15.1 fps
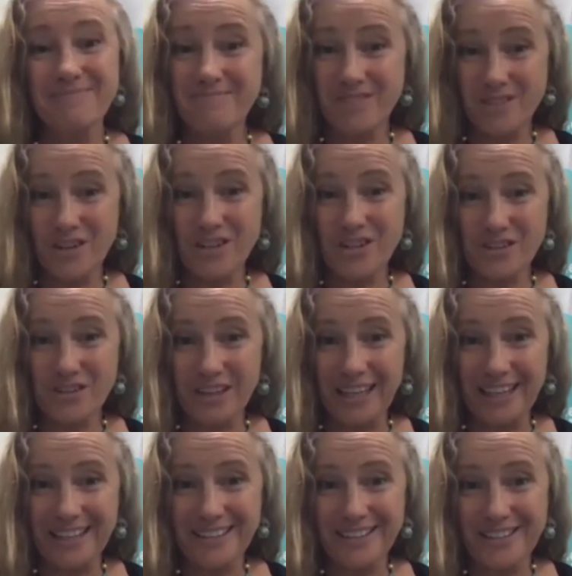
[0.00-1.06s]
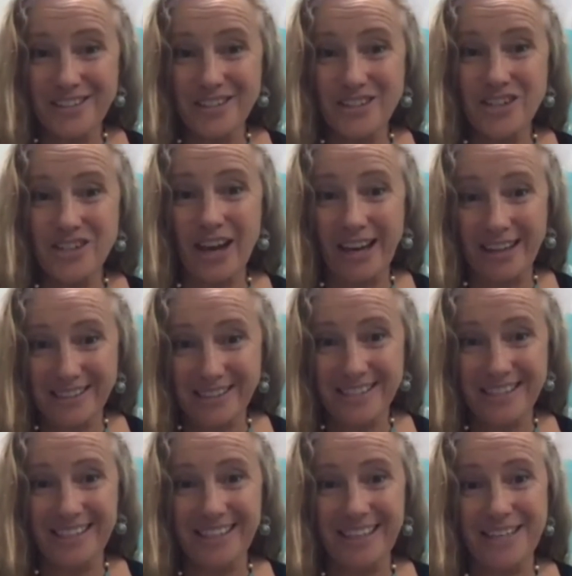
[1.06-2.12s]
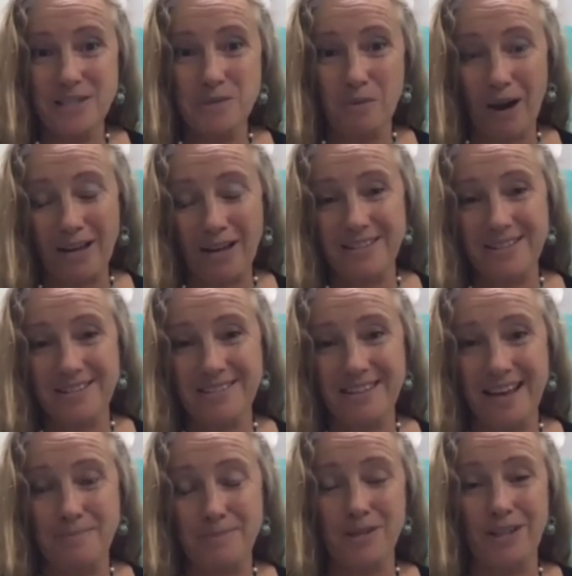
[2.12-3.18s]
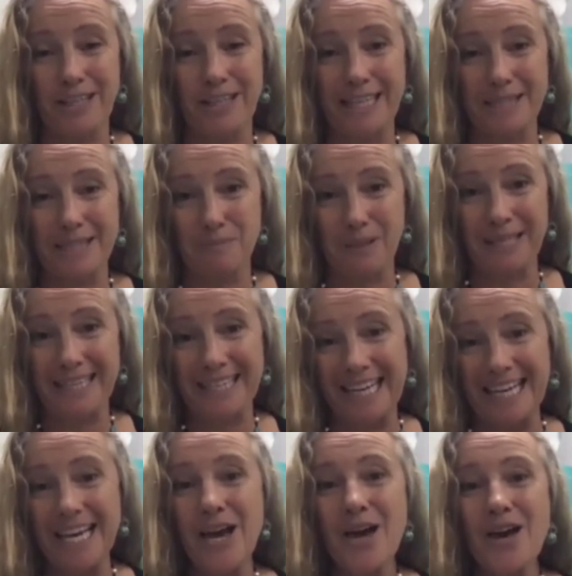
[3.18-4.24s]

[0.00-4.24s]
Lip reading: surgery to changing his practice absolutely completely.